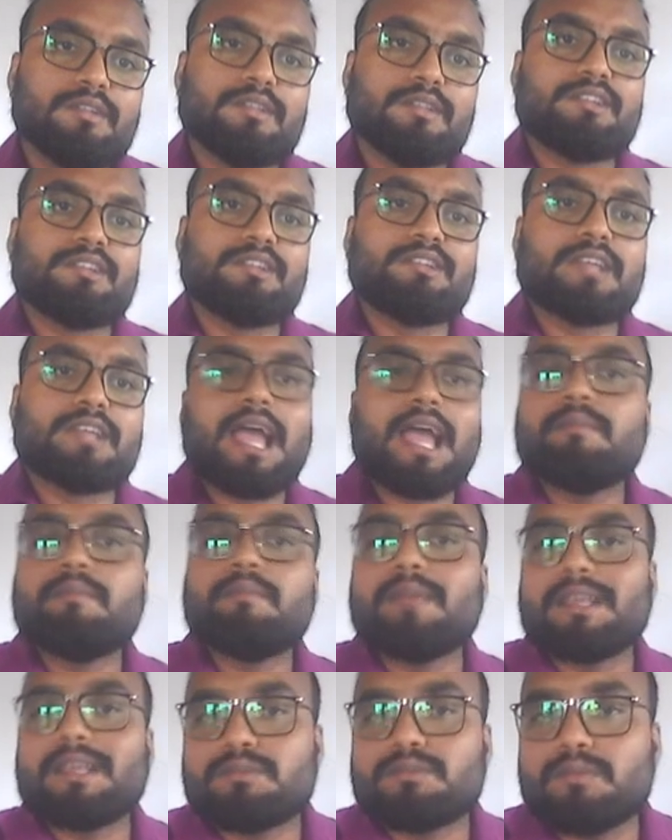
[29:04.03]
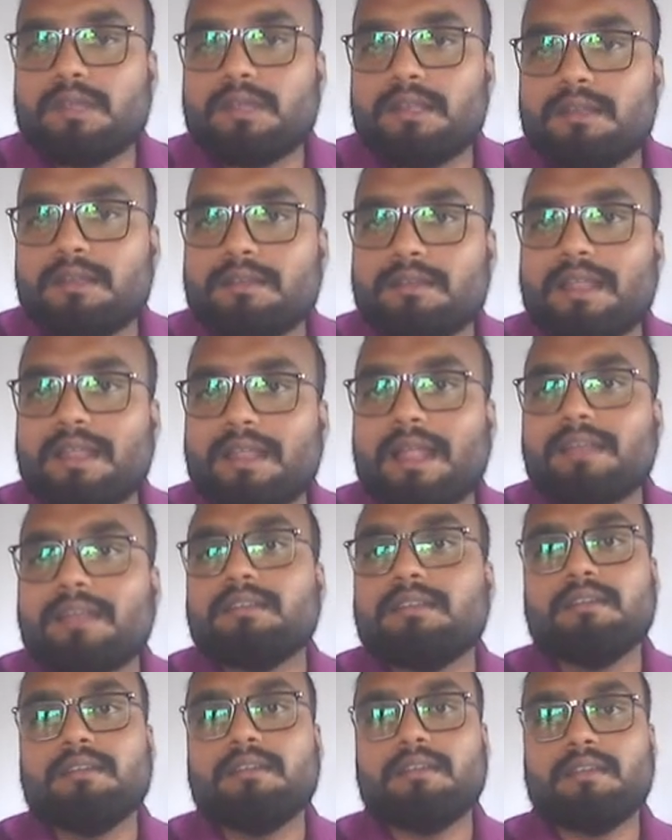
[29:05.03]
the time as well,
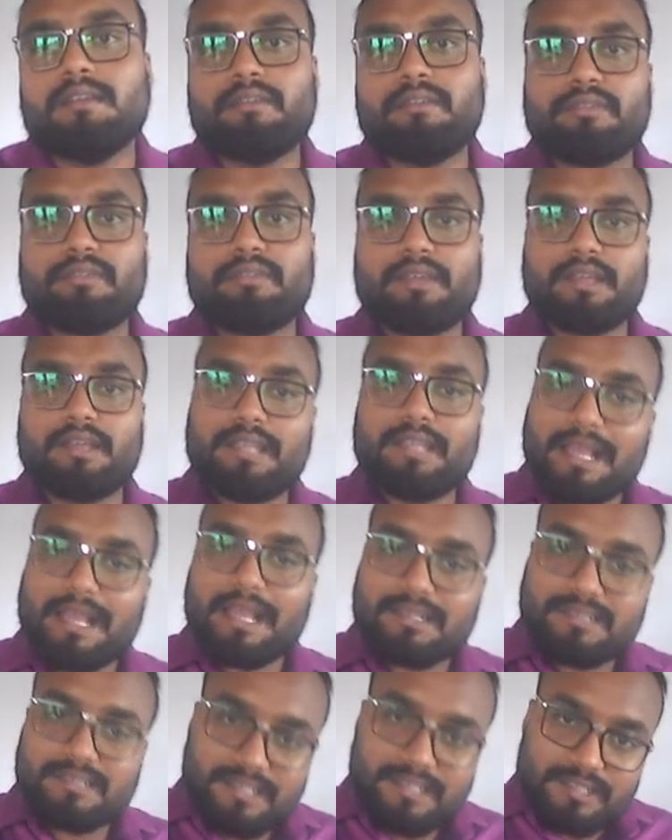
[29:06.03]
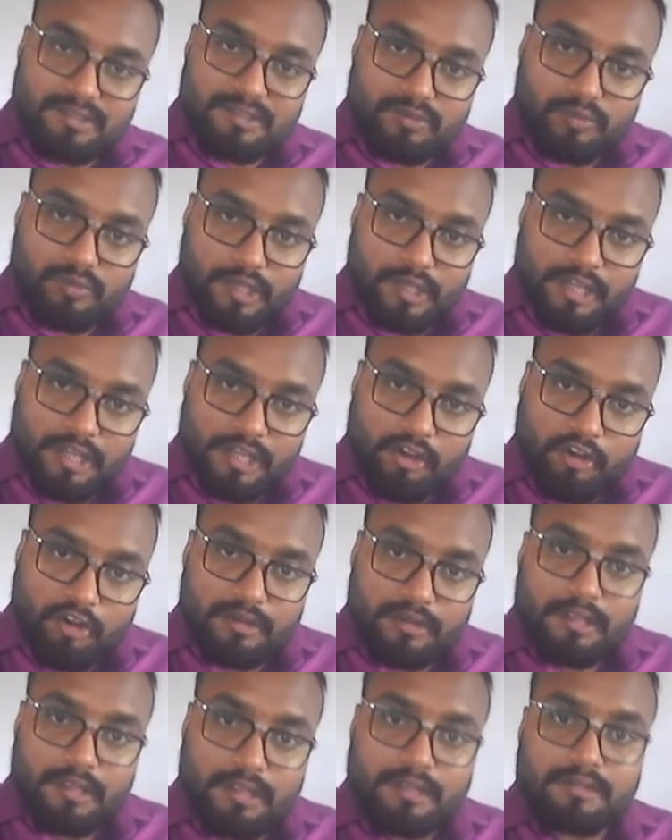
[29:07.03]
that if any action is going
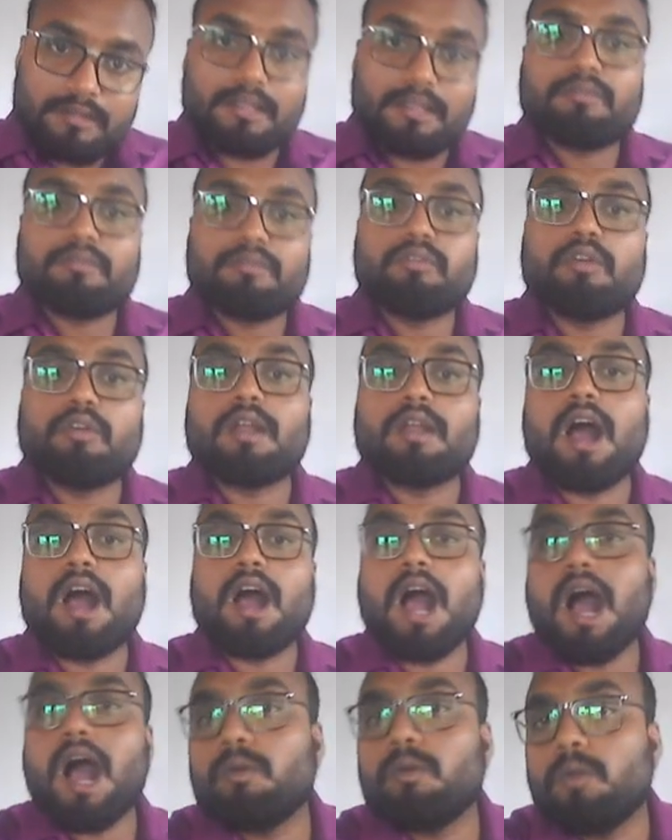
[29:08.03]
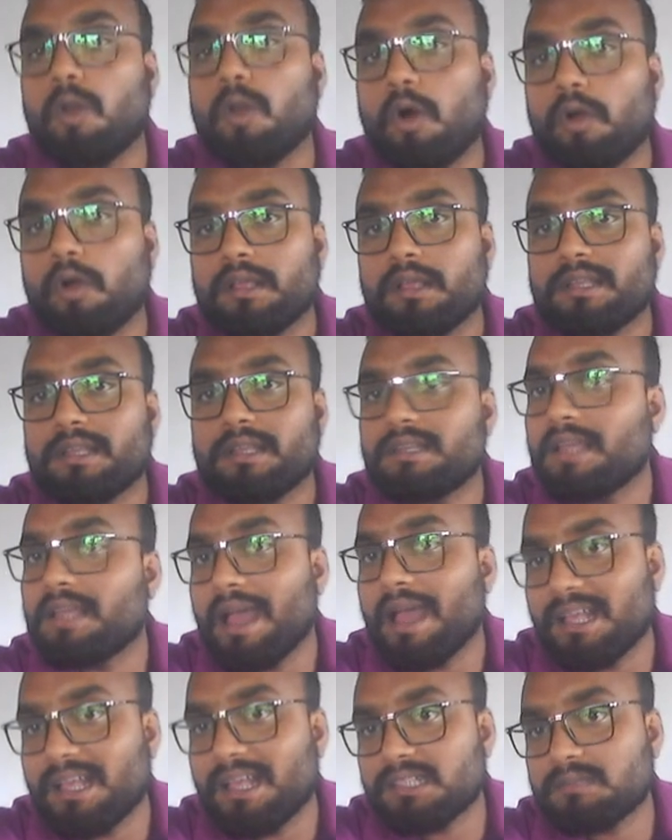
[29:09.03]
on, then for how long it
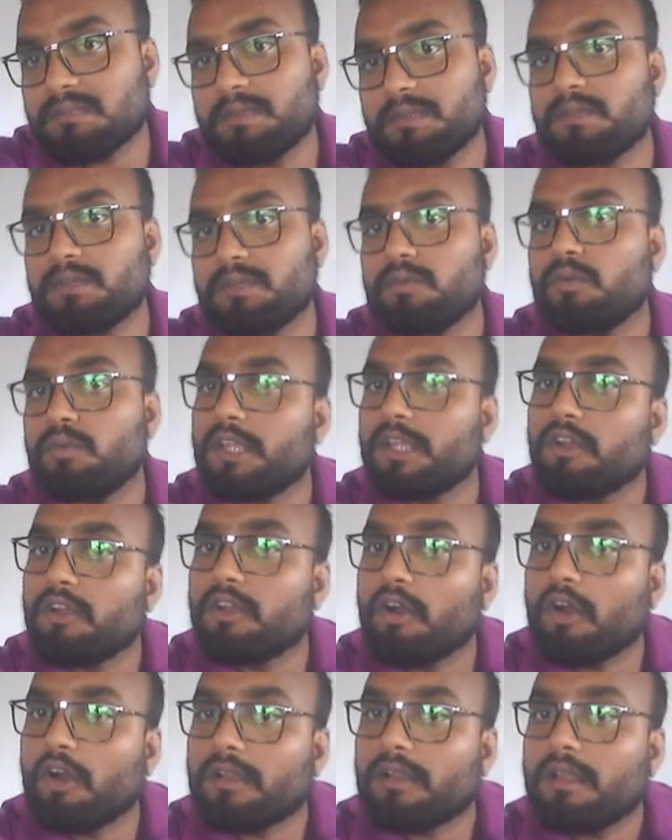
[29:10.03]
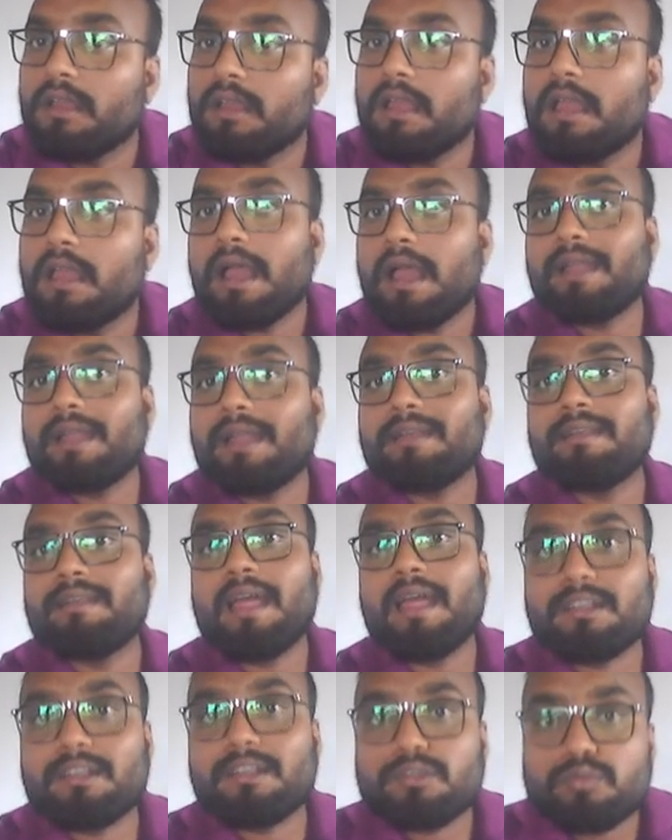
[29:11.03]
has been going on, and
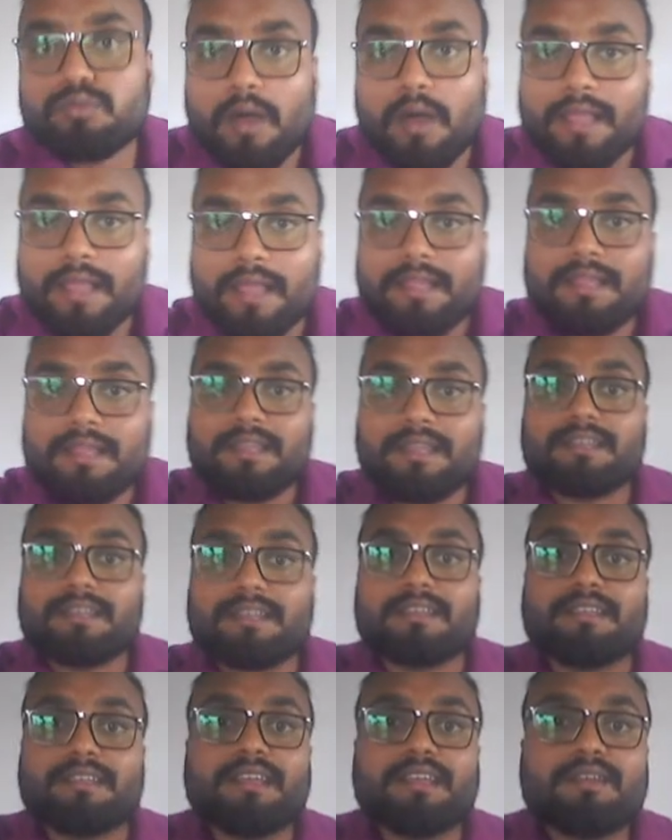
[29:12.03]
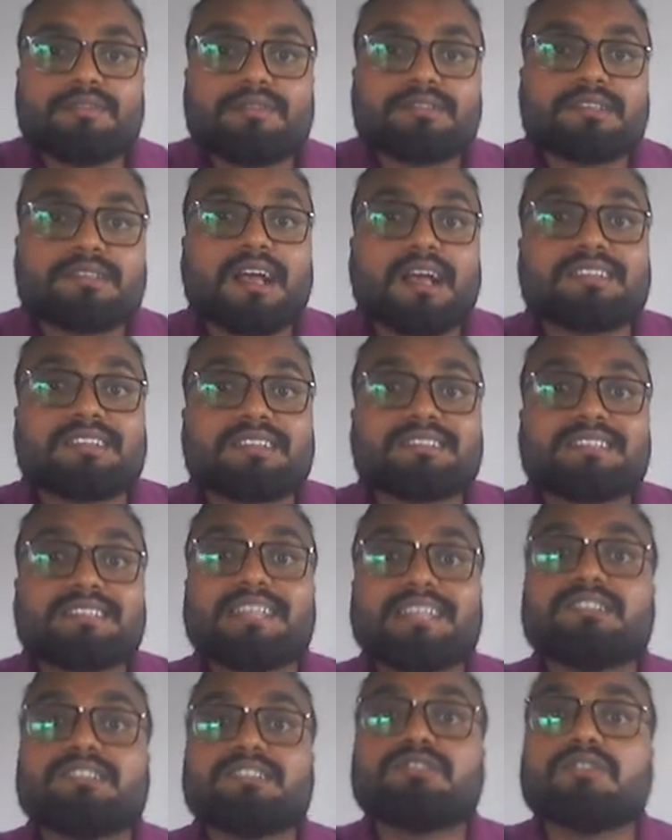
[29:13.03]
that's why it gives a
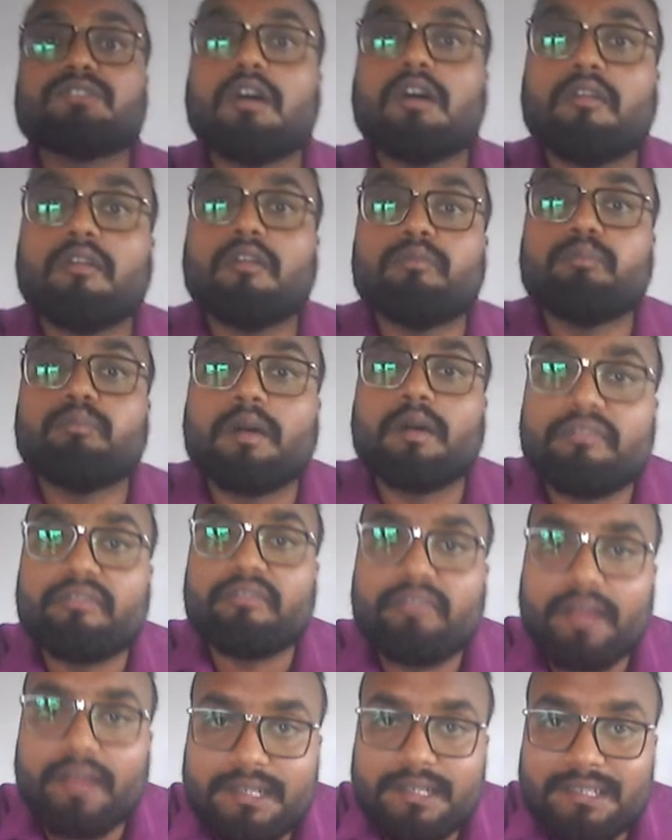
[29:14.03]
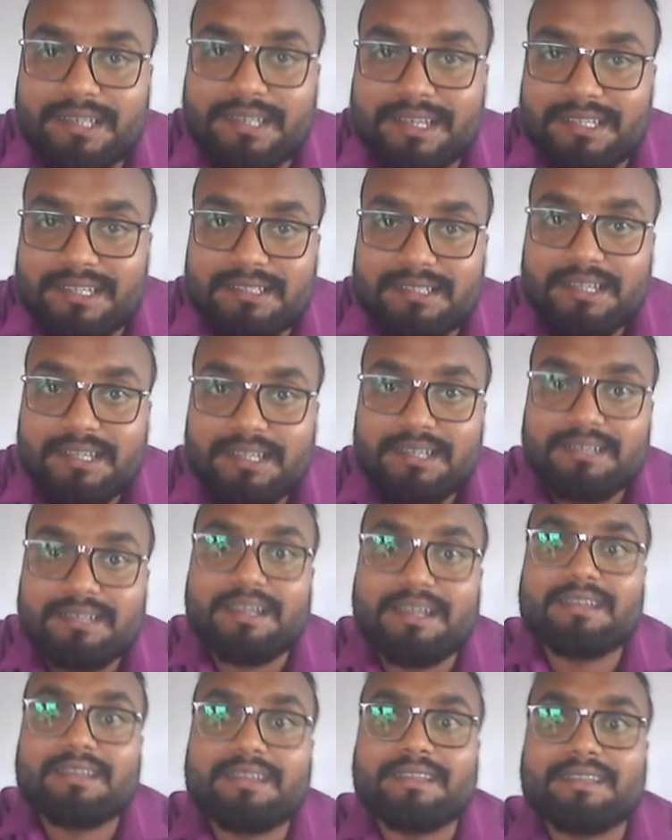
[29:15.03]
sense of perfectness,
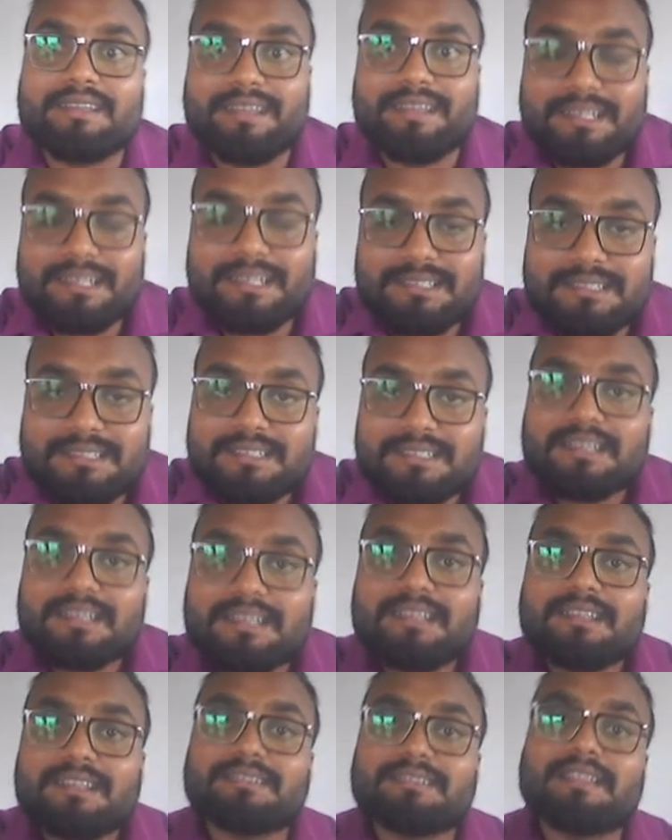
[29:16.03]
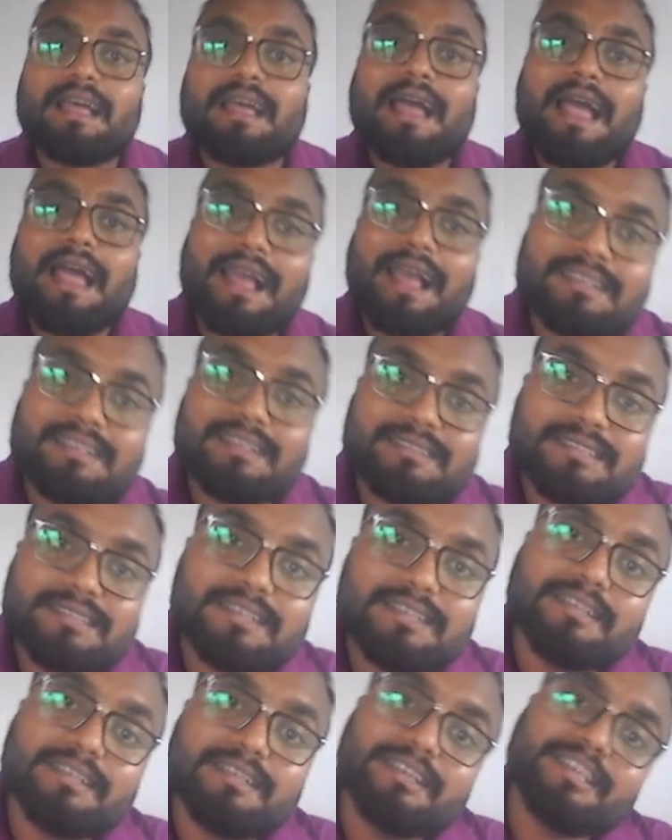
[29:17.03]
that yes, the
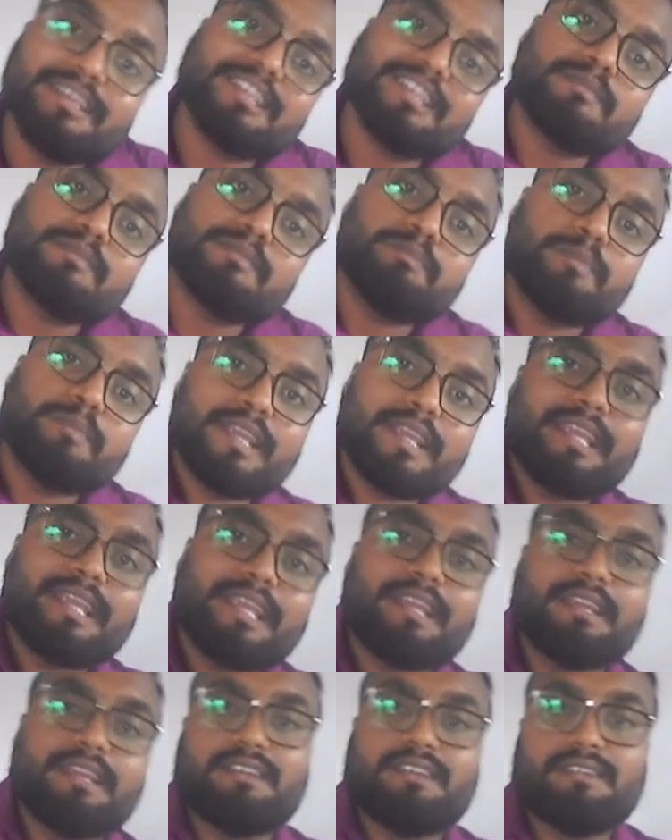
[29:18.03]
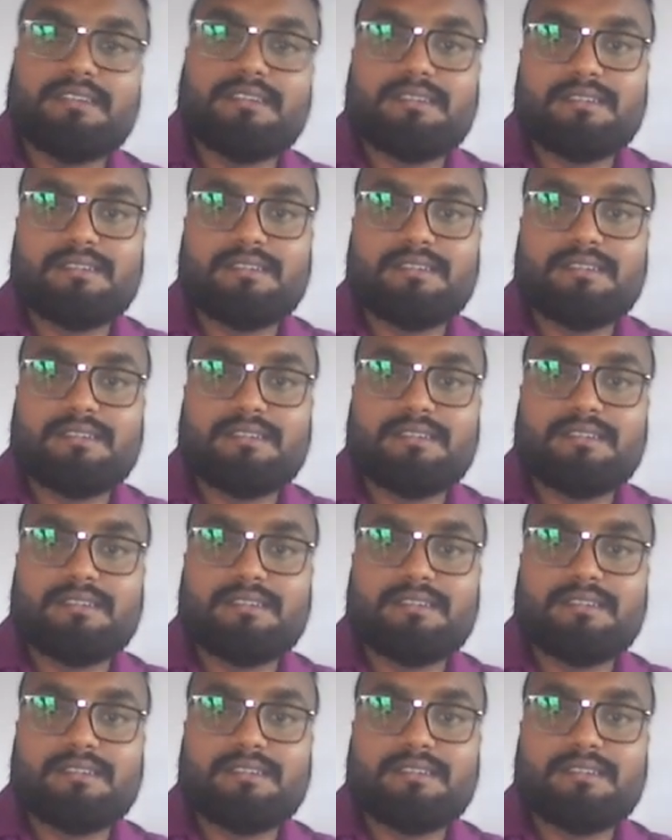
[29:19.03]
action is being